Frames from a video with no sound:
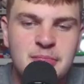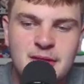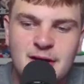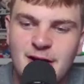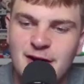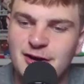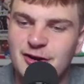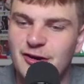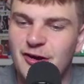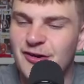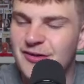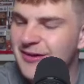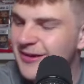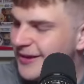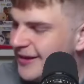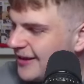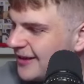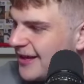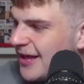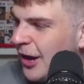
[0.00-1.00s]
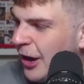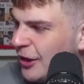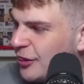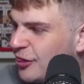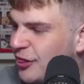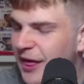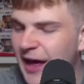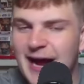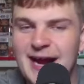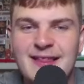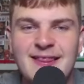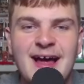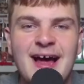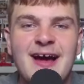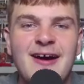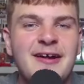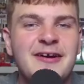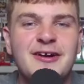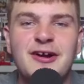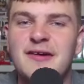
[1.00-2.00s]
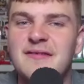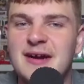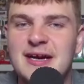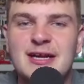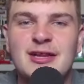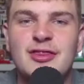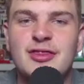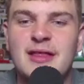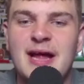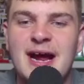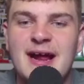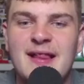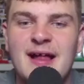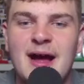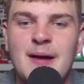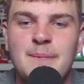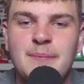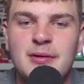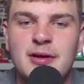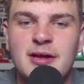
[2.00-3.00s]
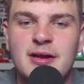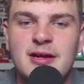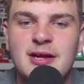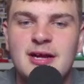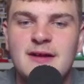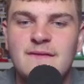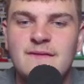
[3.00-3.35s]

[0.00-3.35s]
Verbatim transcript: I don't know. Can I say that? I don't know if I can say that, but...